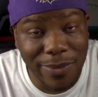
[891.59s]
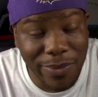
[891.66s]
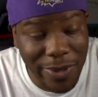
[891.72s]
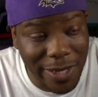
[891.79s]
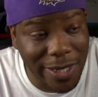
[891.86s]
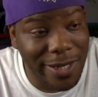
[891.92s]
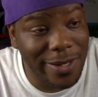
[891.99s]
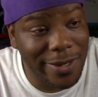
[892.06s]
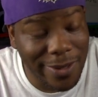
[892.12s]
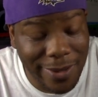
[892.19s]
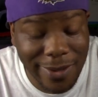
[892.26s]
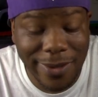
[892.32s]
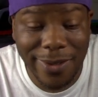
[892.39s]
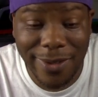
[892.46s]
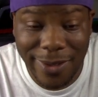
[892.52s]
But
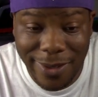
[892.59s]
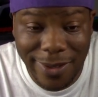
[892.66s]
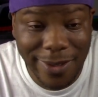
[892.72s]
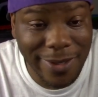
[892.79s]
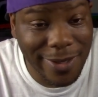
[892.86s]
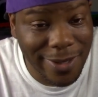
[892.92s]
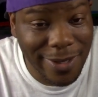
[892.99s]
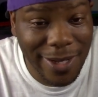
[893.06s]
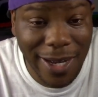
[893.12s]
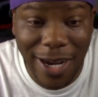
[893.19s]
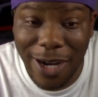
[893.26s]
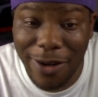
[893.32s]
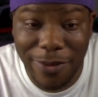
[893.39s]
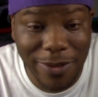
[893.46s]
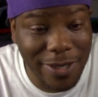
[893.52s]

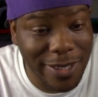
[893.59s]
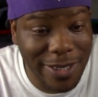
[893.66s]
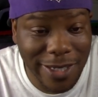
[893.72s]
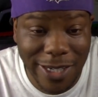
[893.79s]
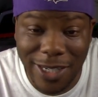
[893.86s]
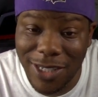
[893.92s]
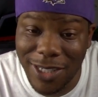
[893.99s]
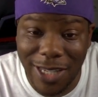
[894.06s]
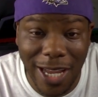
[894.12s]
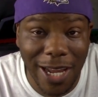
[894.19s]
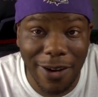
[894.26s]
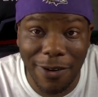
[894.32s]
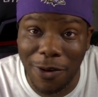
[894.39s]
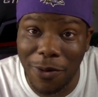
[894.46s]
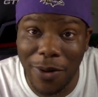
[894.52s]
I was just
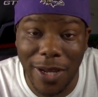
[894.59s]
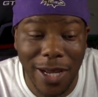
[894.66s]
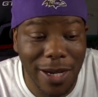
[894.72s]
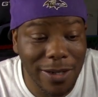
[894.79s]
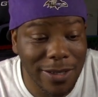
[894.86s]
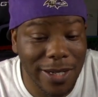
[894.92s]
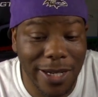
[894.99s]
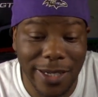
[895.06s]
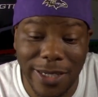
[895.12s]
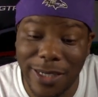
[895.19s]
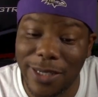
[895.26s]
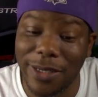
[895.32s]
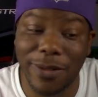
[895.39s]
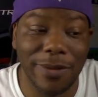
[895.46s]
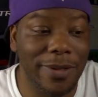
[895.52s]
that quick. I was like, this
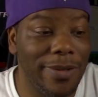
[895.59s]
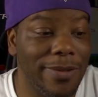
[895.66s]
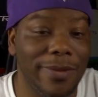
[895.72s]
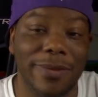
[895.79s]
dude